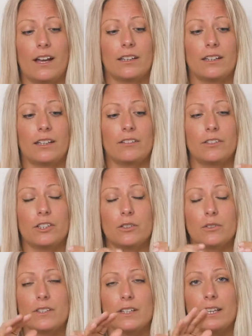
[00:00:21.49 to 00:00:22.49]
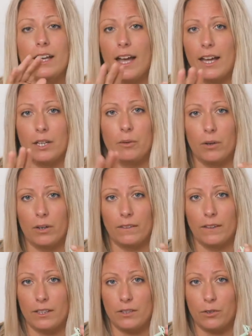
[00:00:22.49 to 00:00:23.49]
and if you see anyone
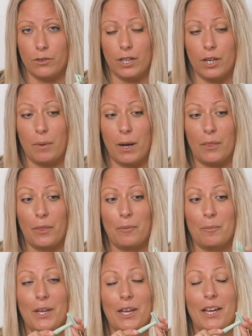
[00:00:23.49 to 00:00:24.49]
online talking about them,